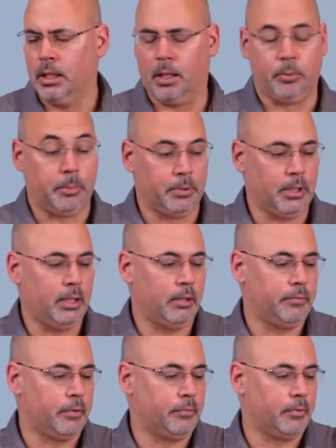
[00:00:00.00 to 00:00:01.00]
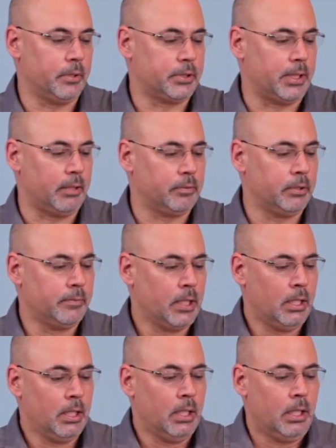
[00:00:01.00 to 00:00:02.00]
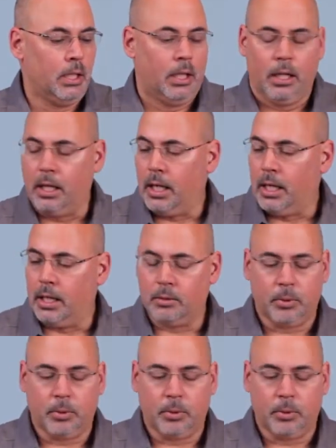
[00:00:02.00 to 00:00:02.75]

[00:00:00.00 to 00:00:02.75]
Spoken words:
we believe, the first ever. And